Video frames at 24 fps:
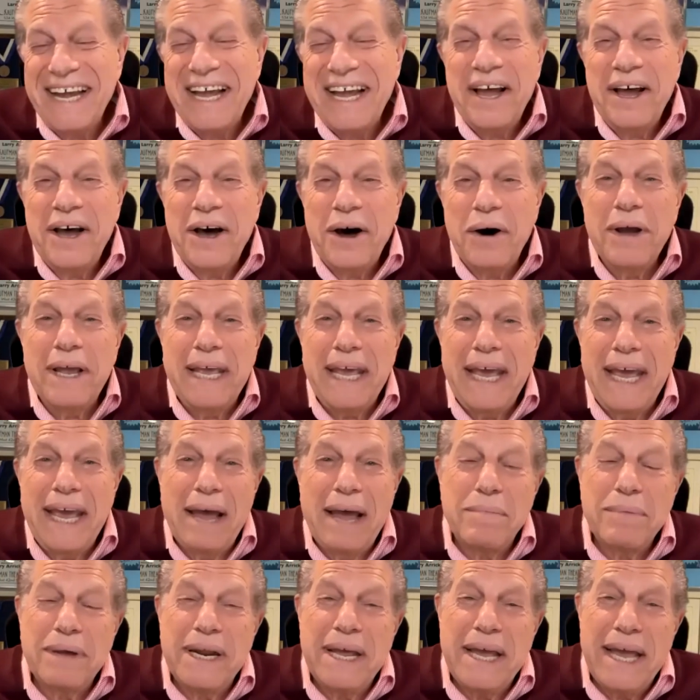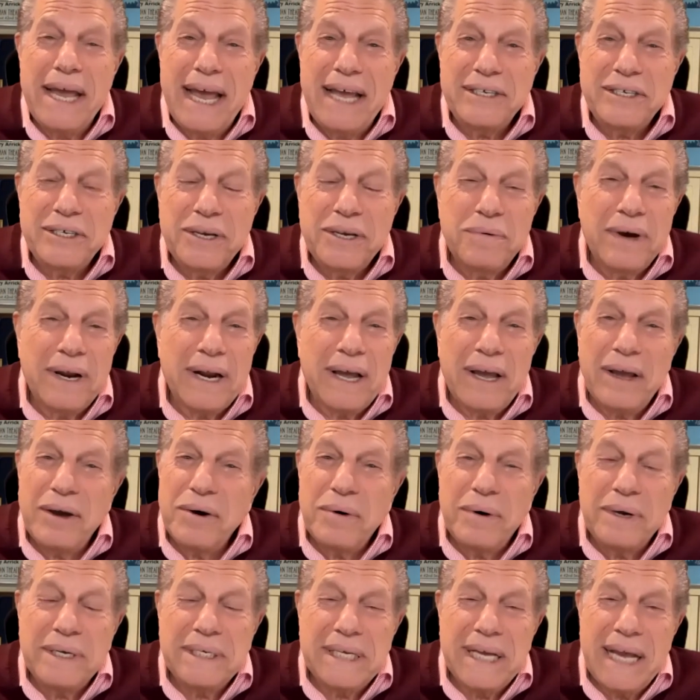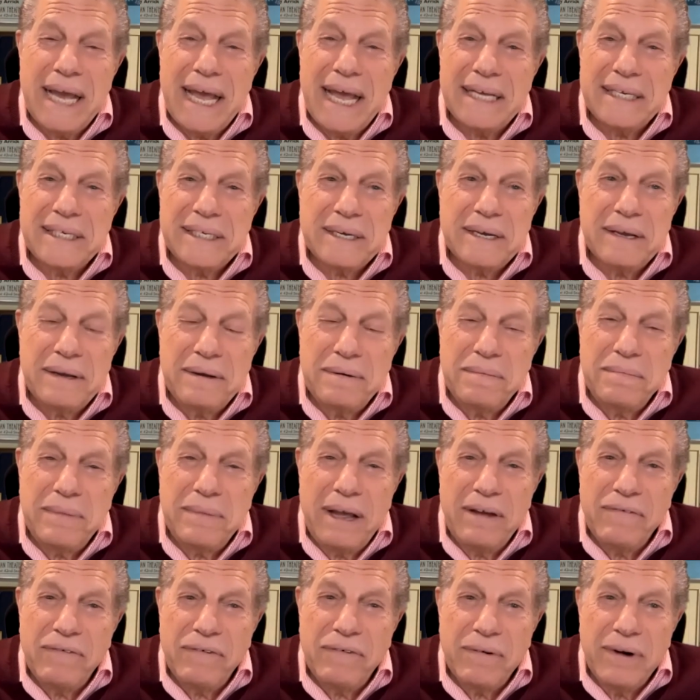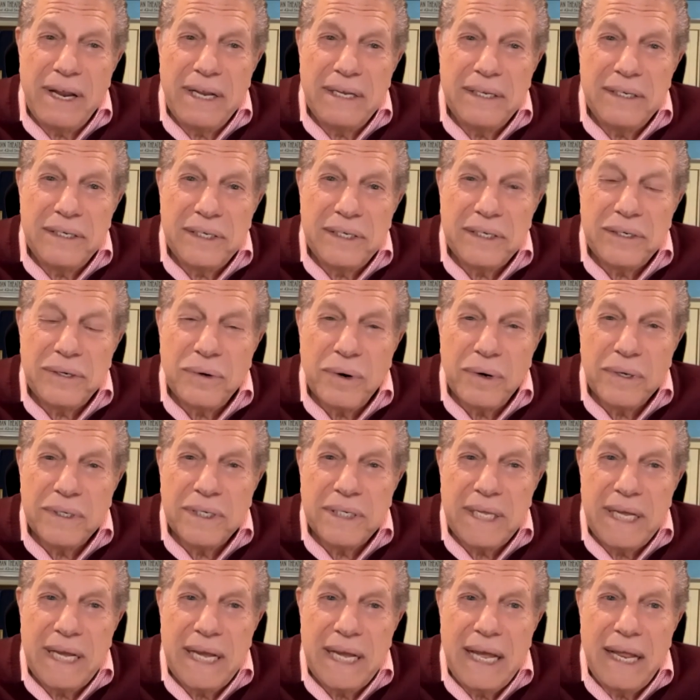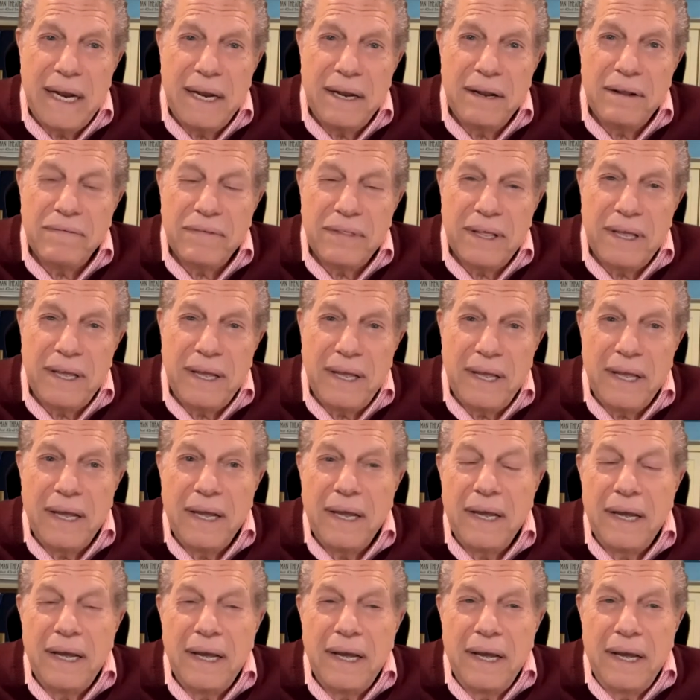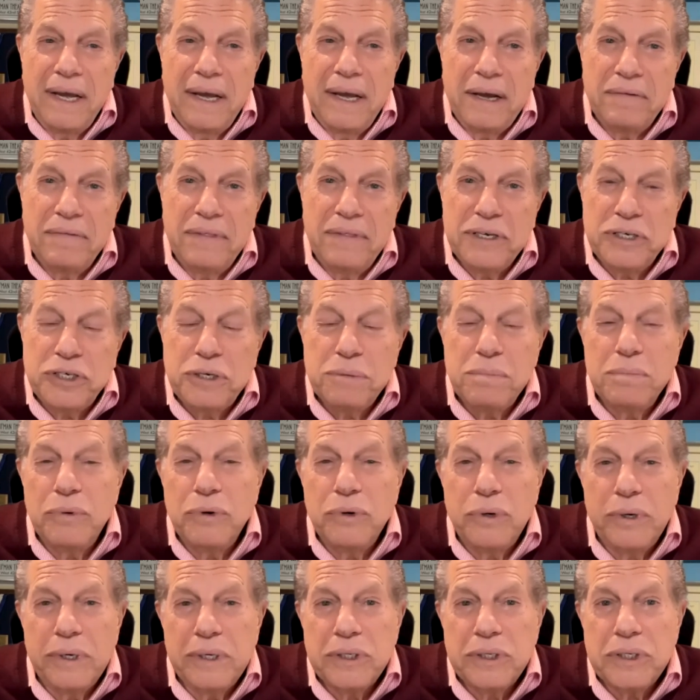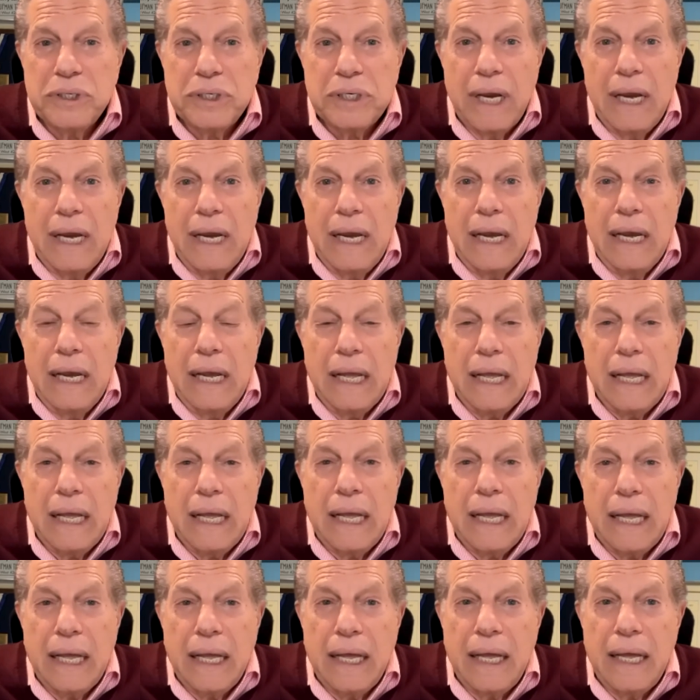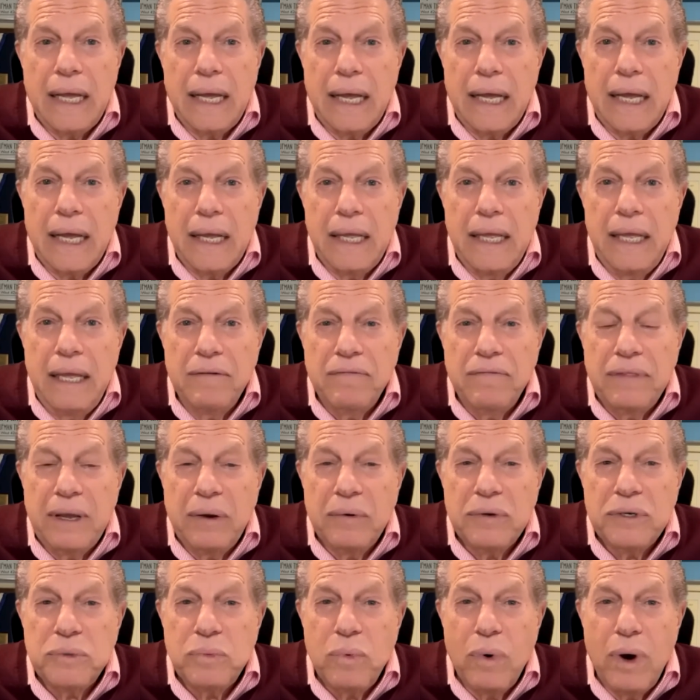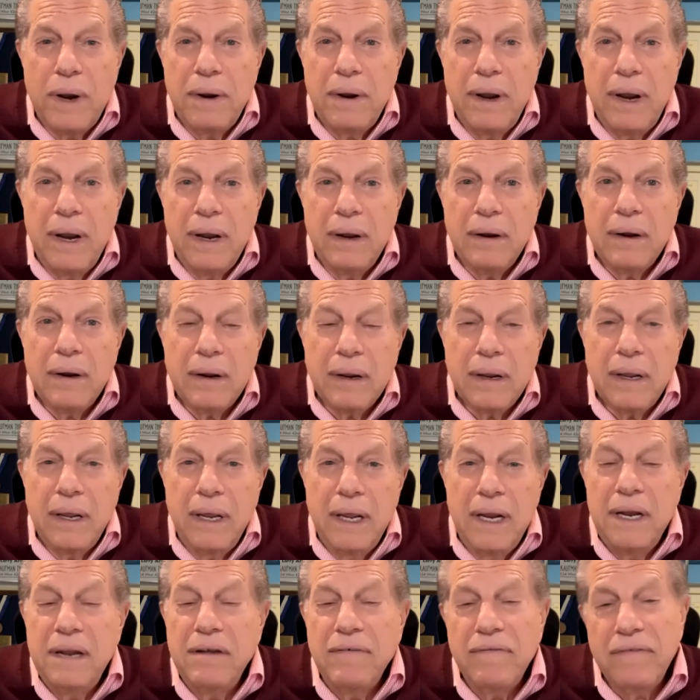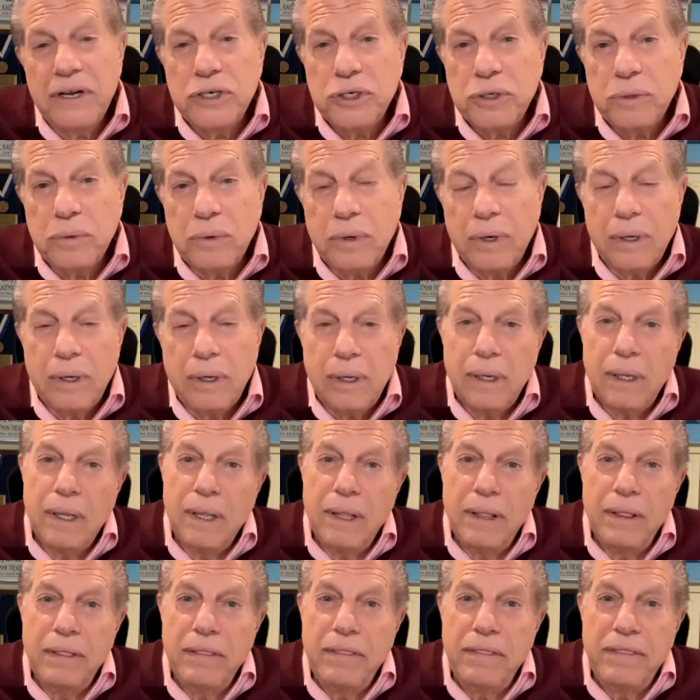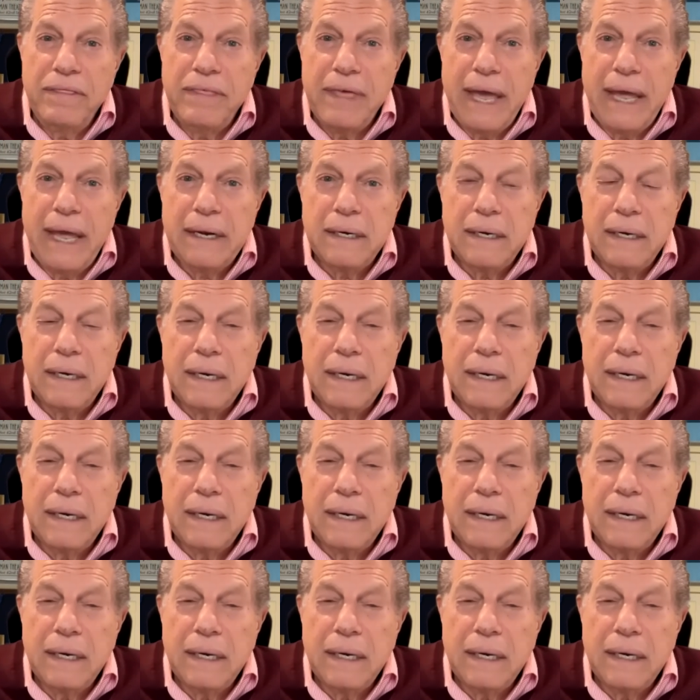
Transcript: Okay, I'm going to ask you what I always ask my friends towards the end of the schmooze. If there is one individual that